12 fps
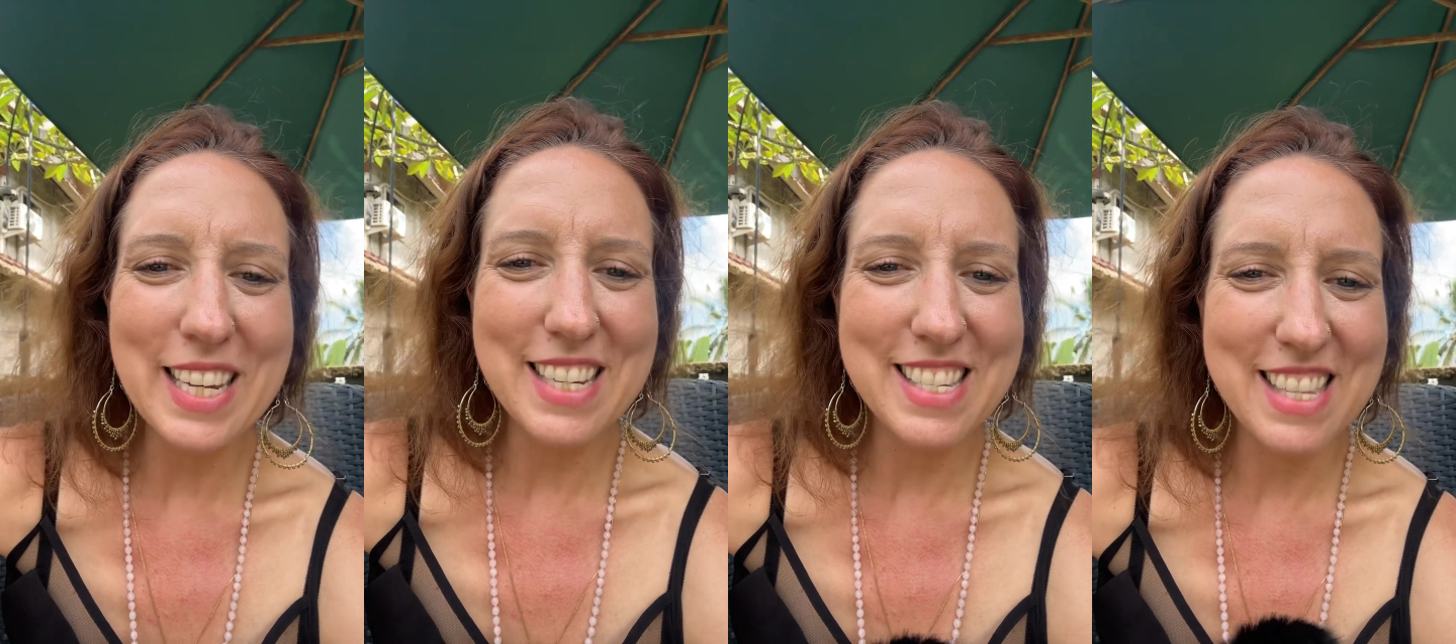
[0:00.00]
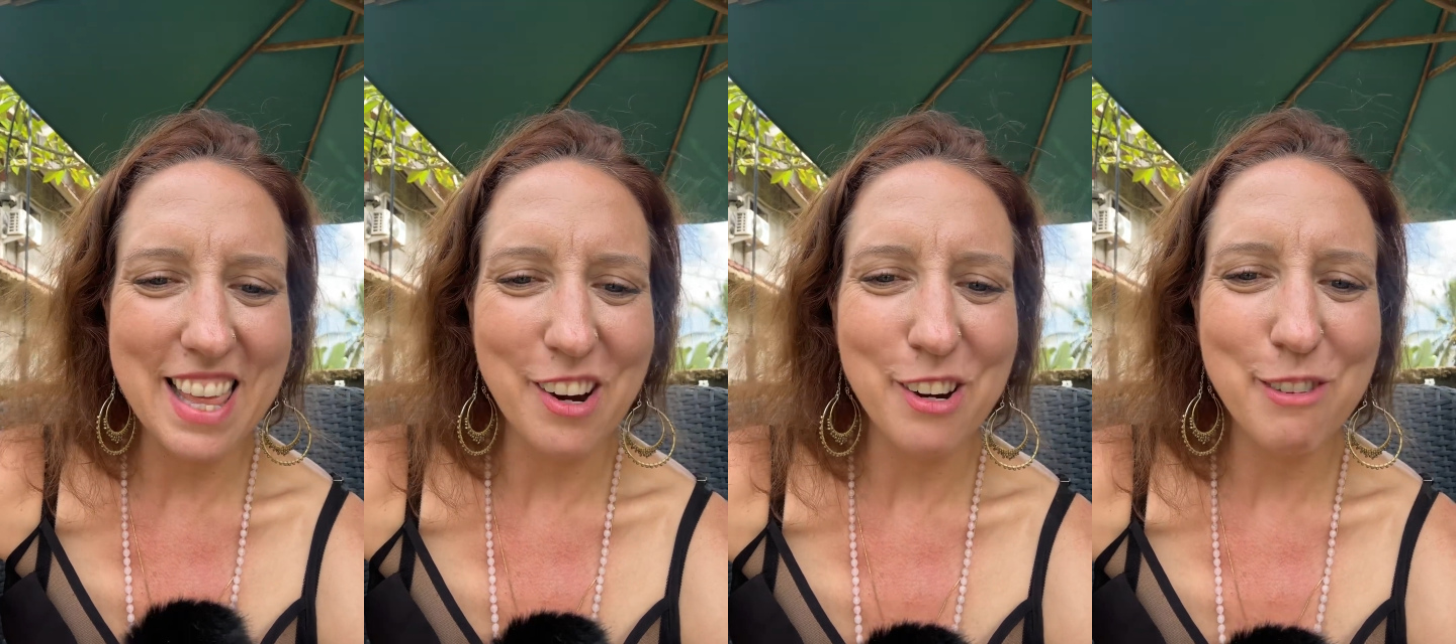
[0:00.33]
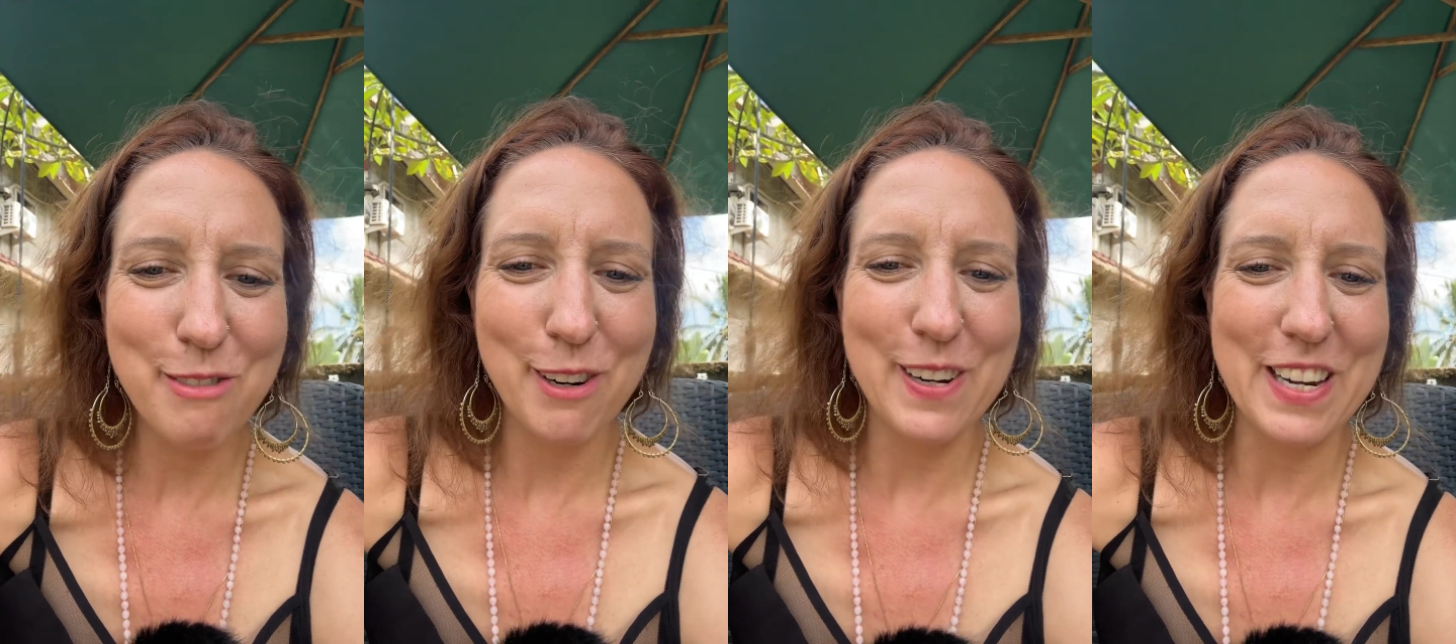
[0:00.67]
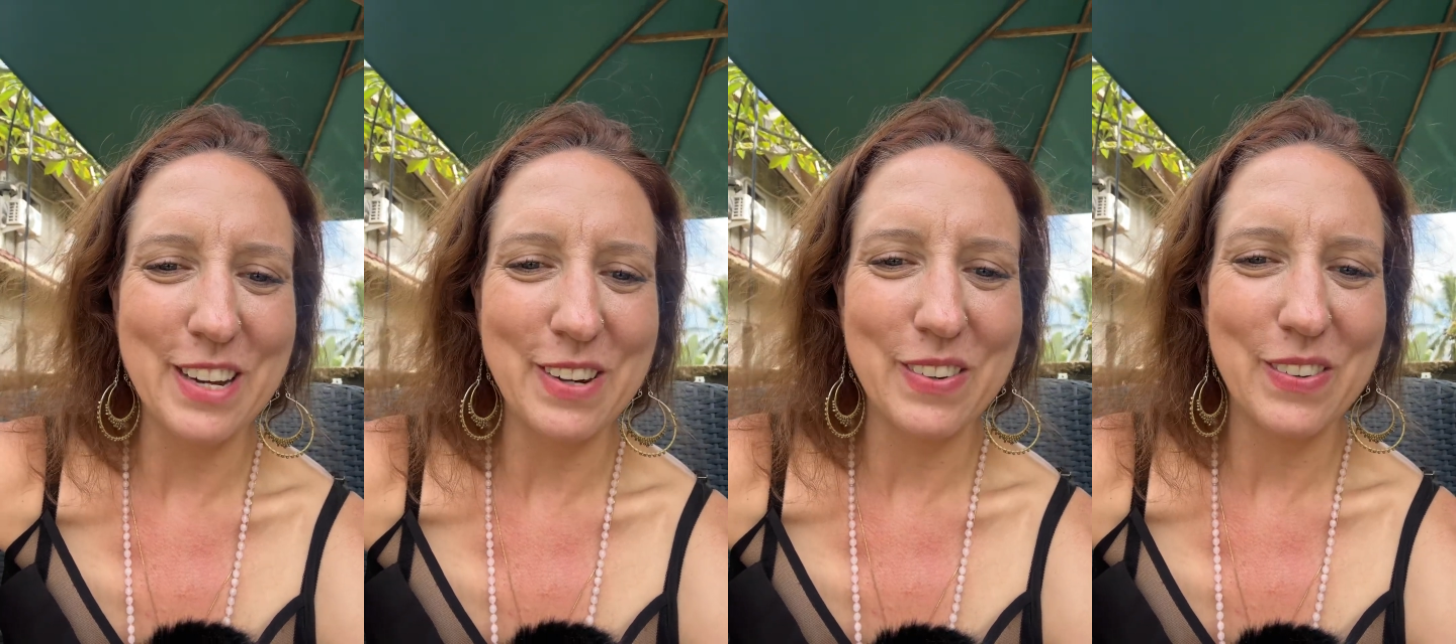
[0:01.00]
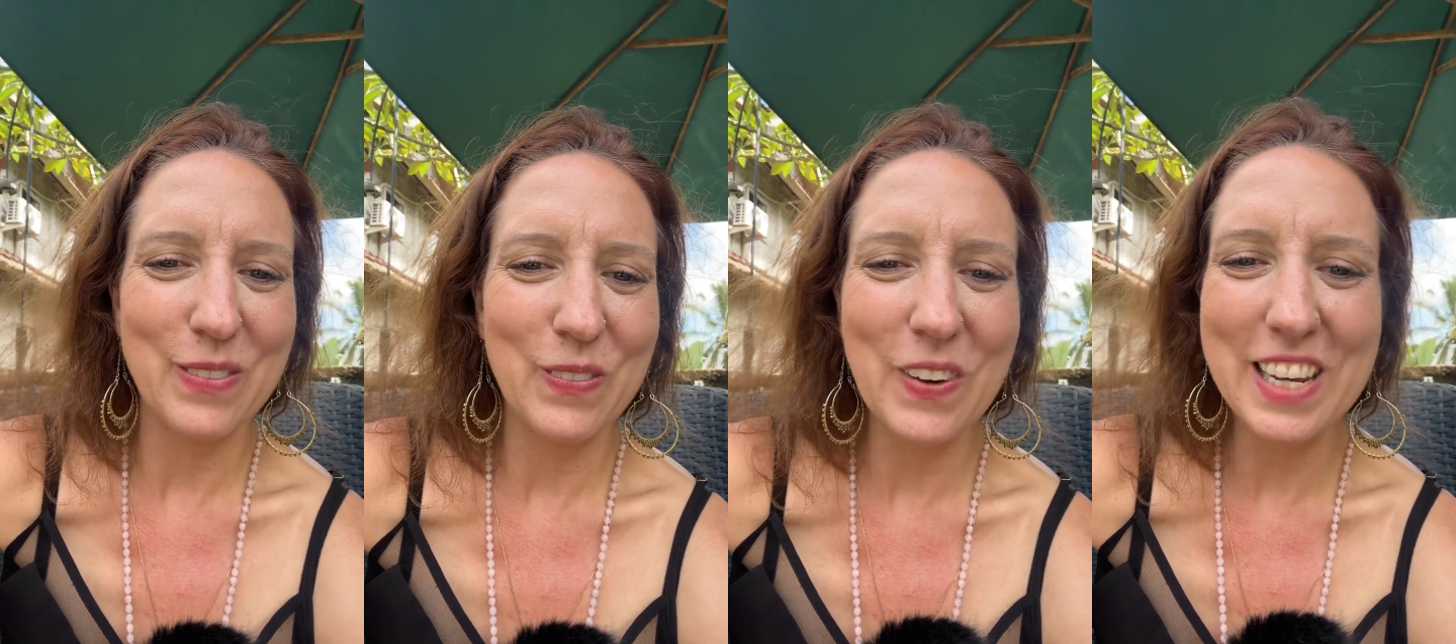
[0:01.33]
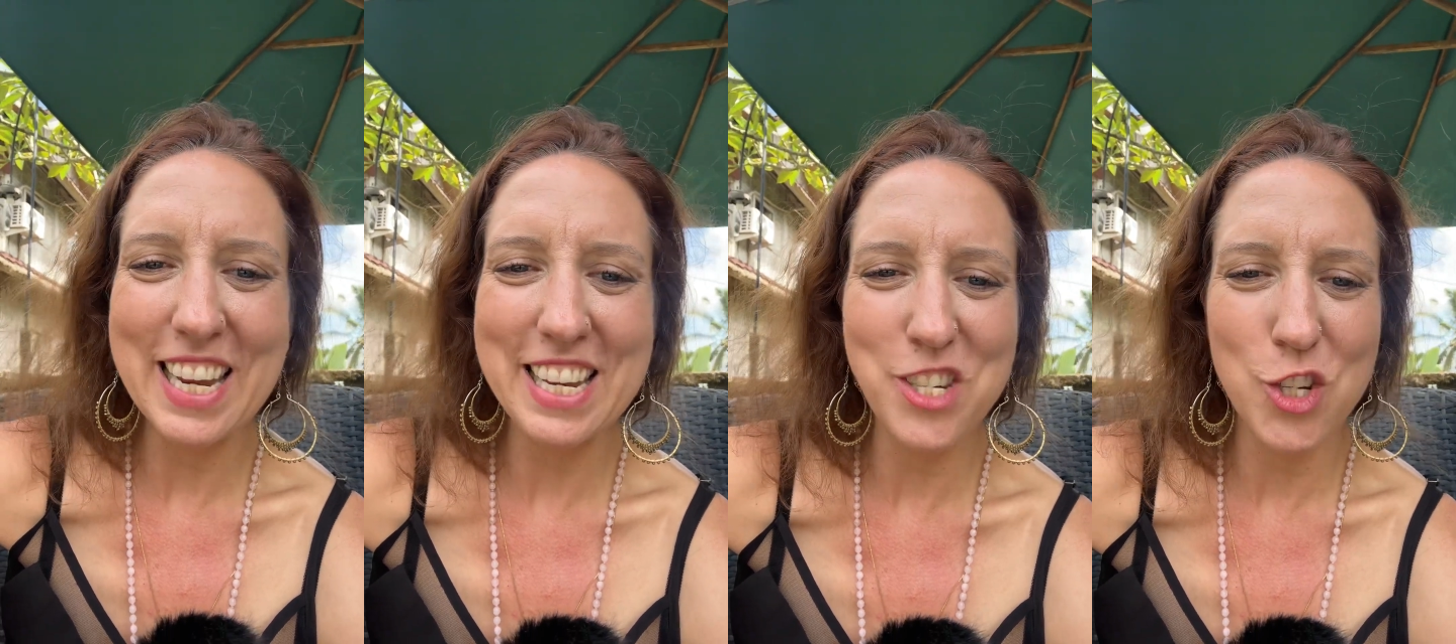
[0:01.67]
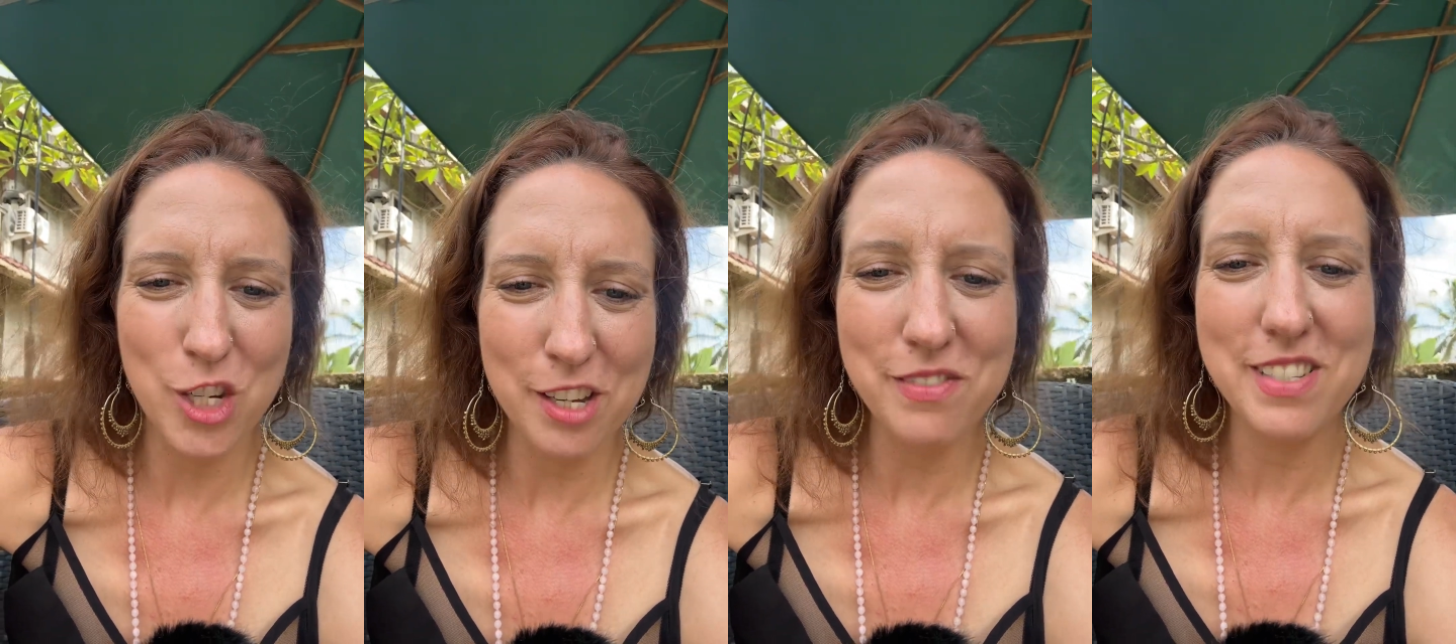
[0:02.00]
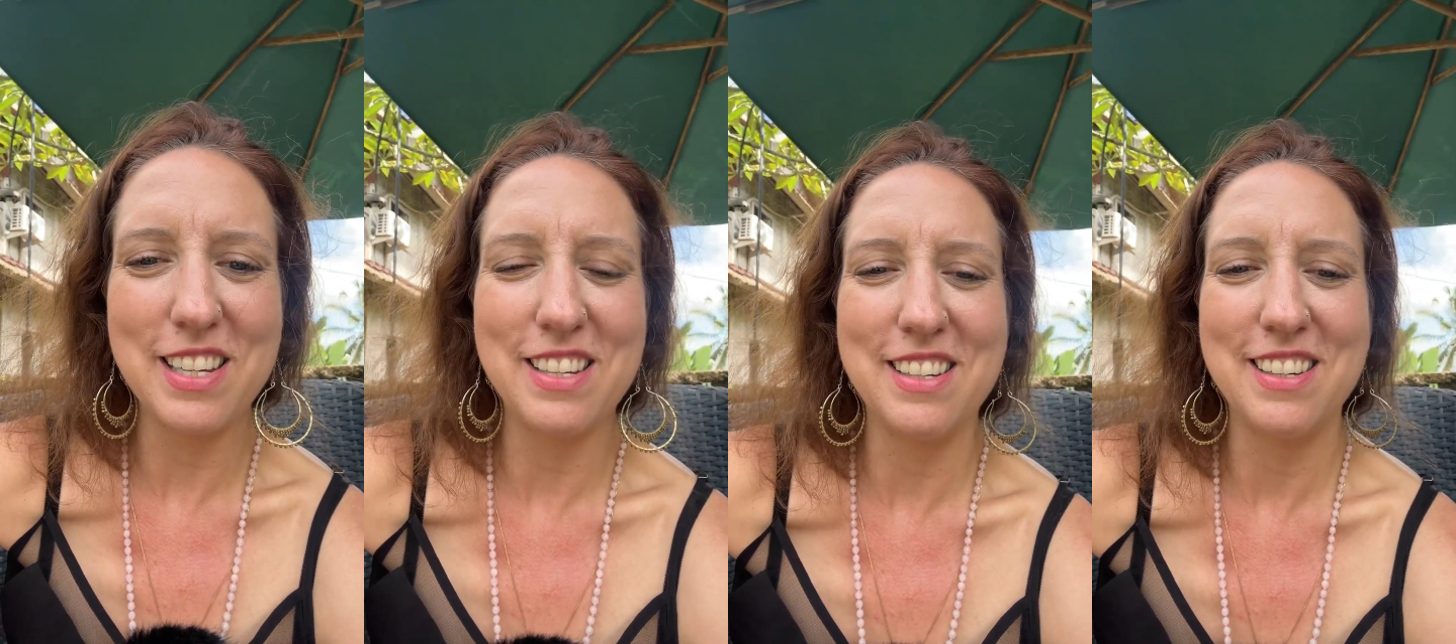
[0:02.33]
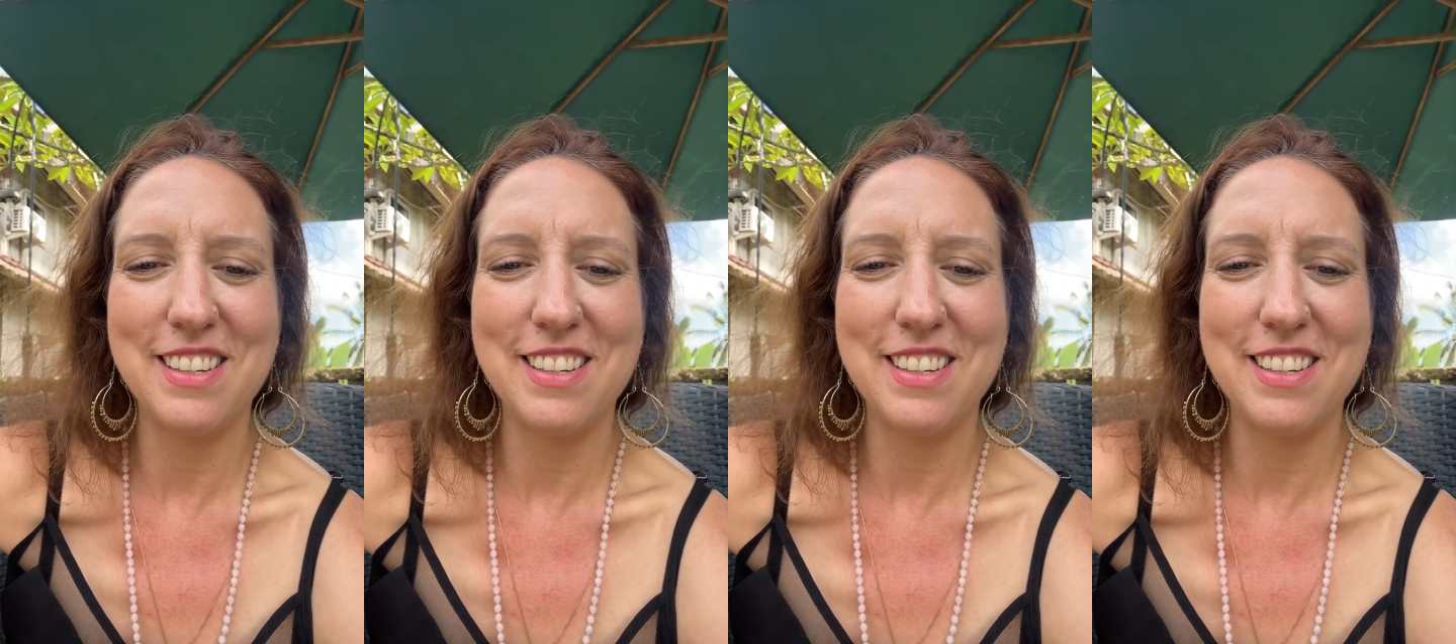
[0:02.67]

is there for you? What has shifted?